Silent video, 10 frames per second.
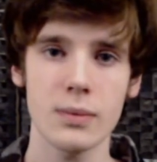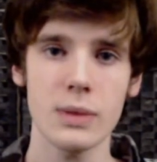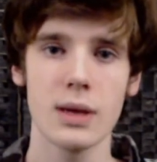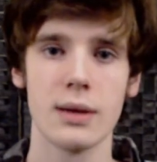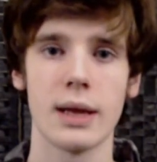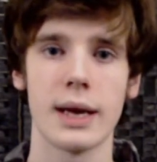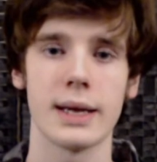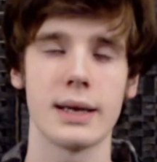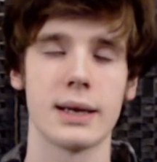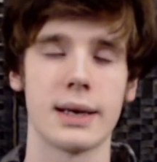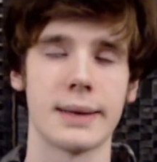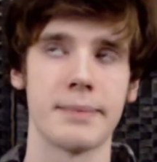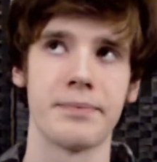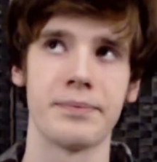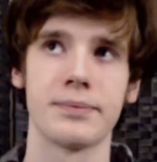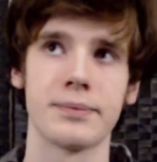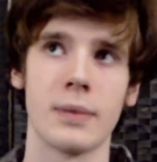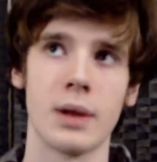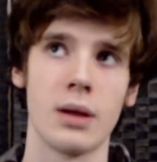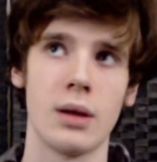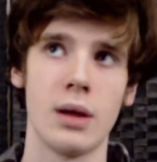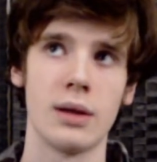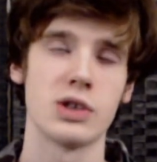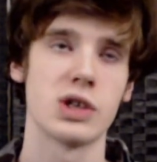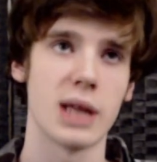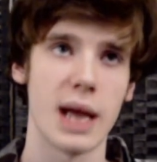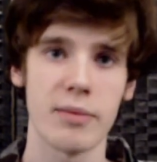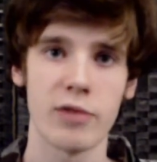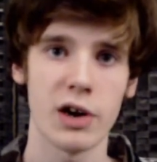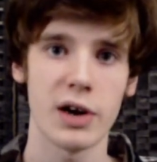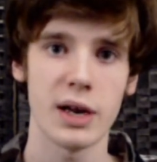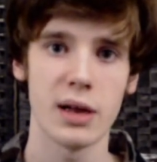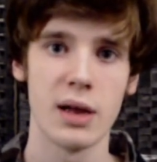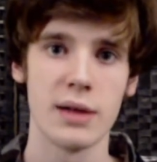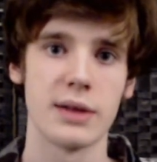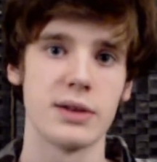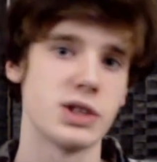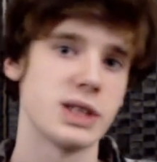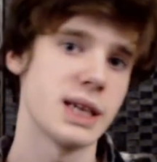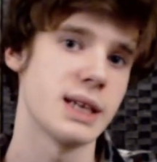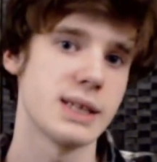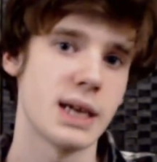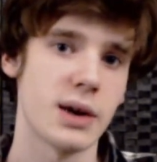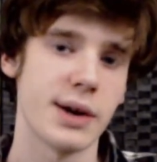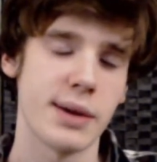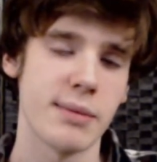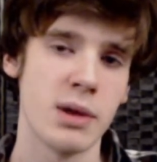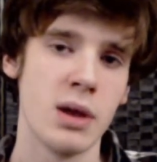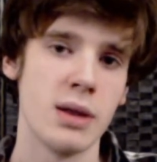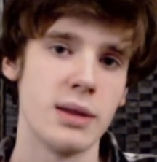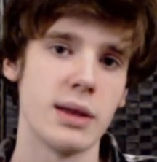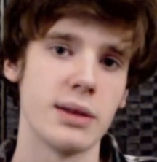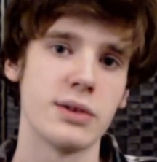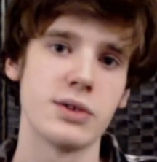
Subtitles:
Like there's a library, then there's a sanitarium, then there's a